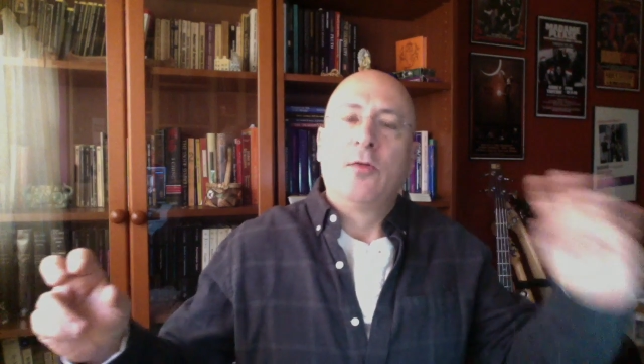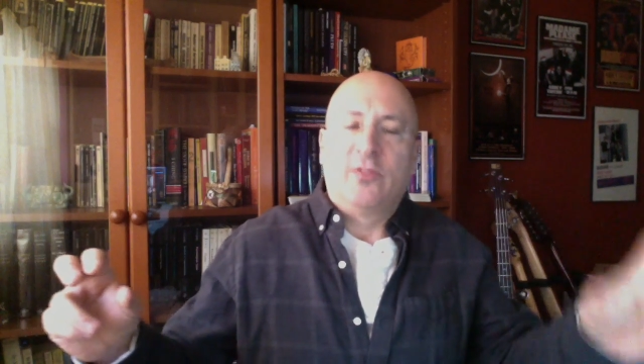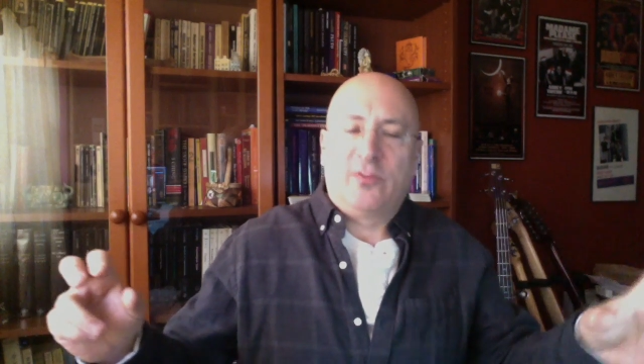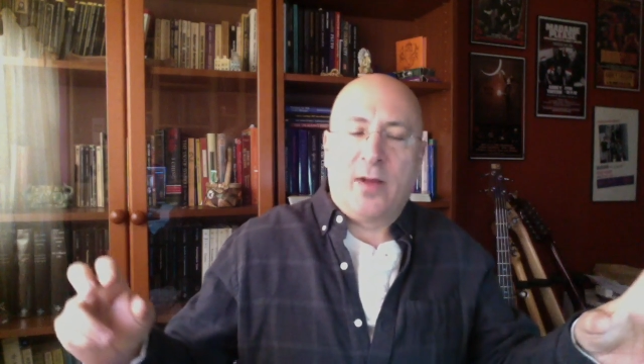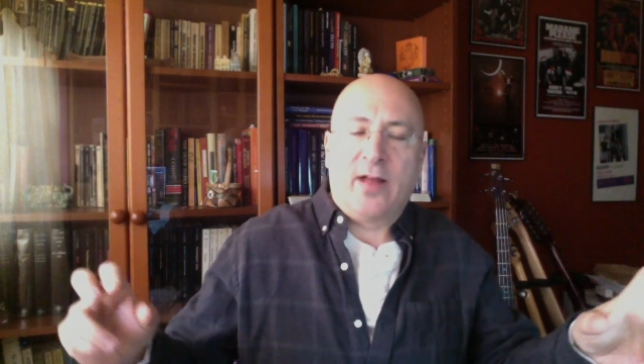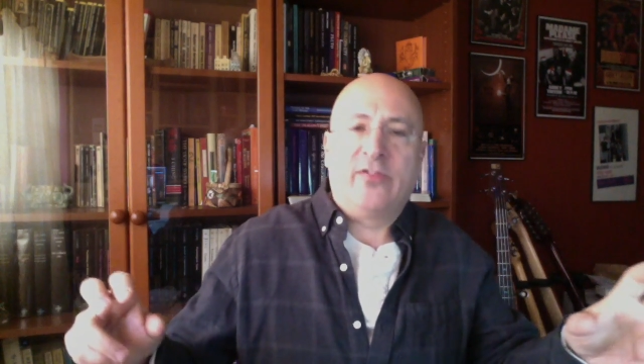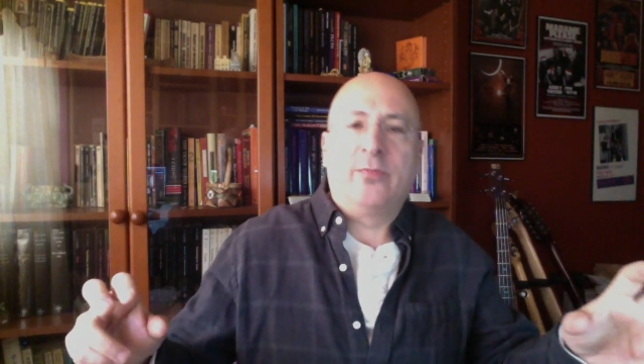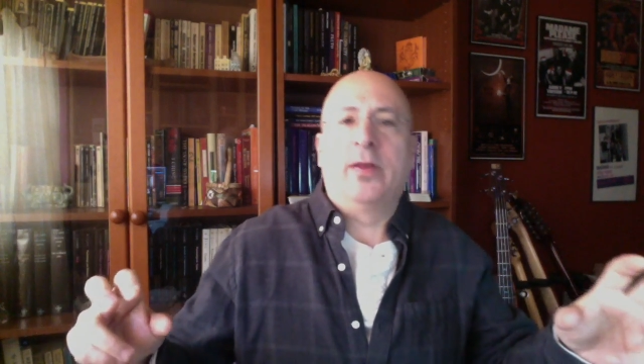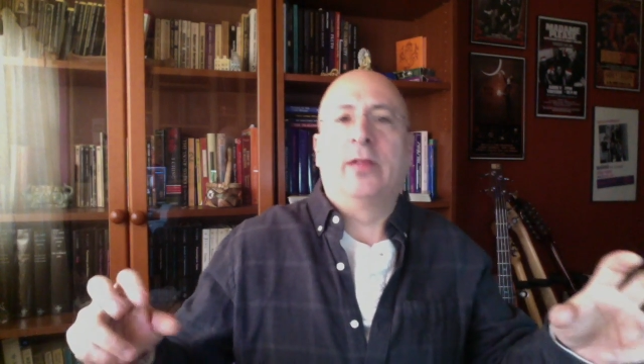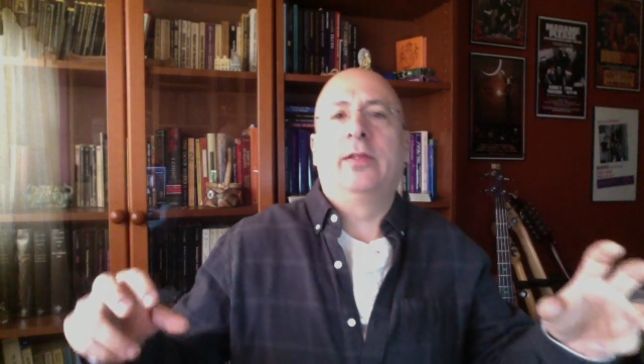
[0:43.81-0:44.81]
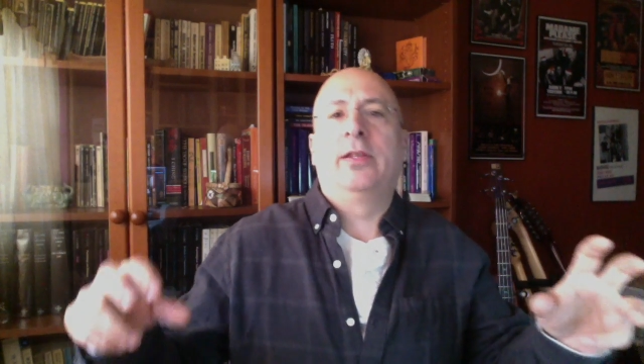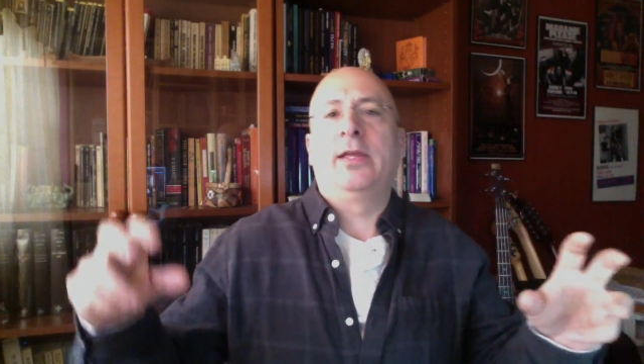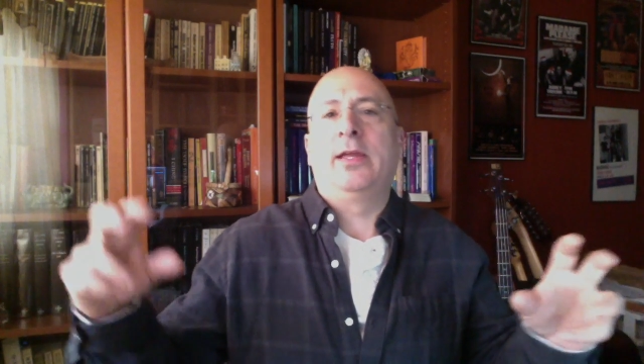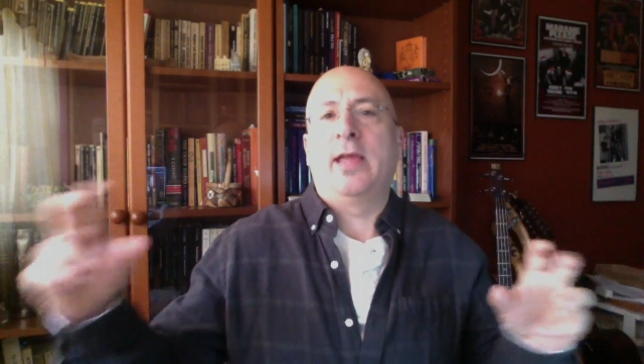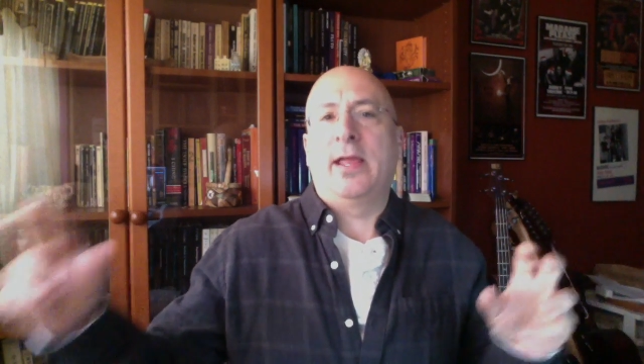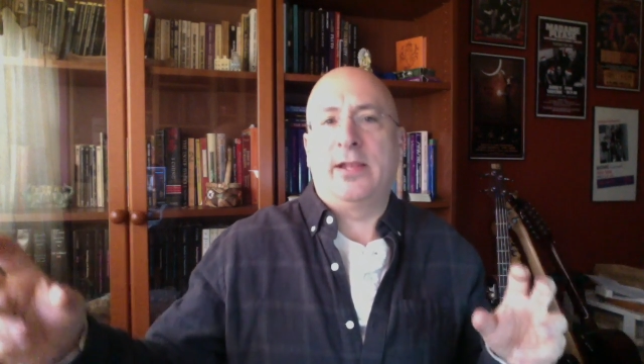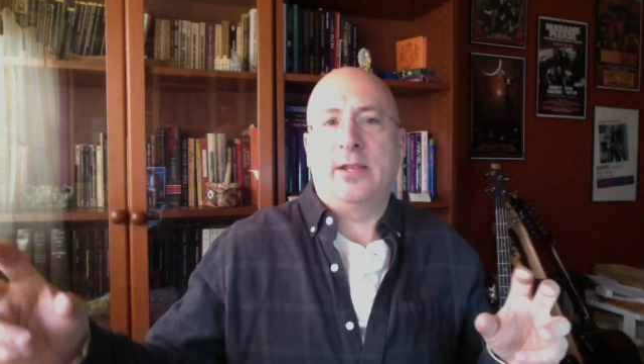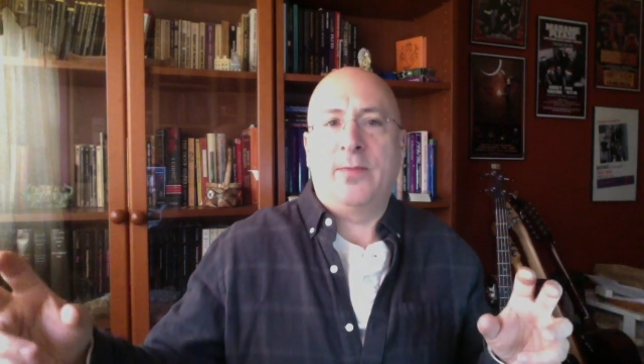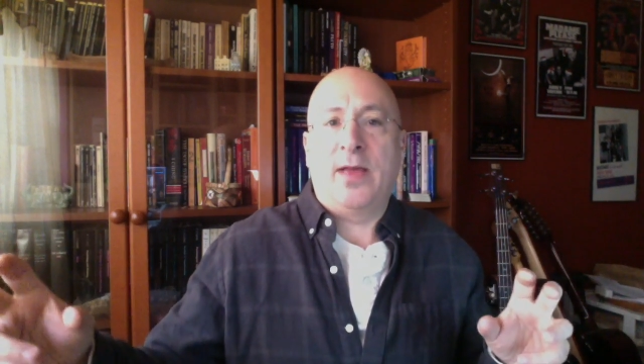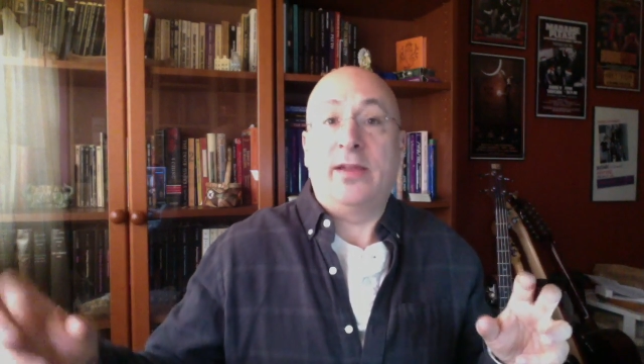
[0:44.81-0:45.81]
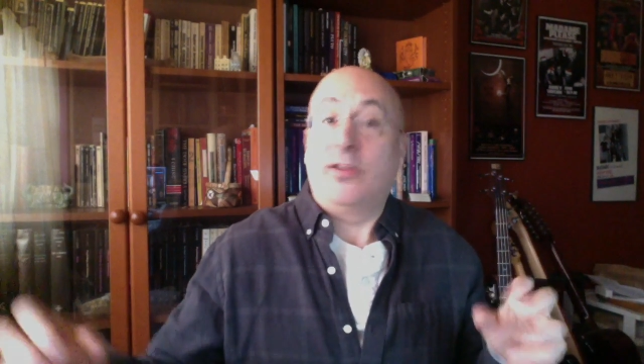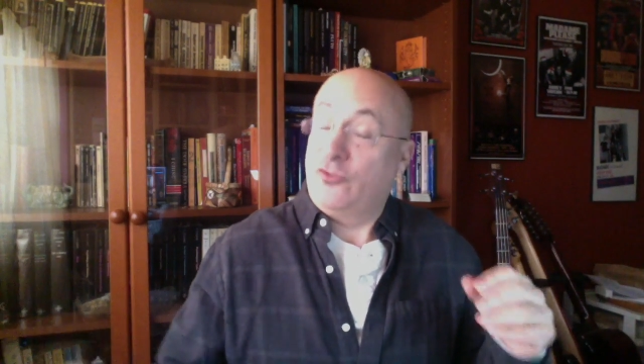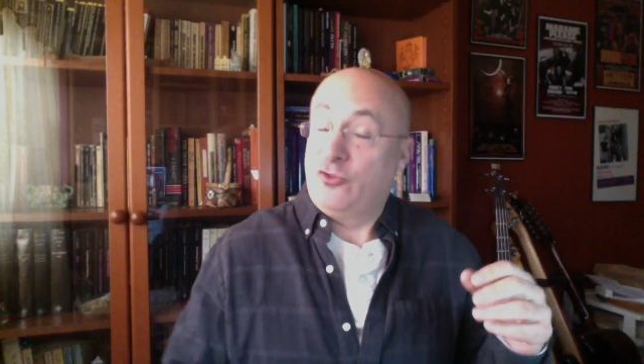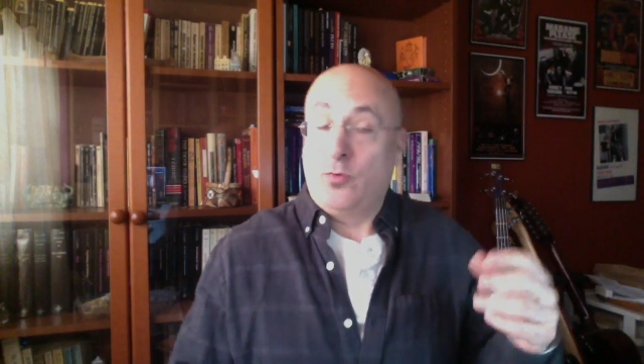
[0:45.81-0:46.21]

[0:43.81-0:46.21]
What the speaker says: responsibility and independence.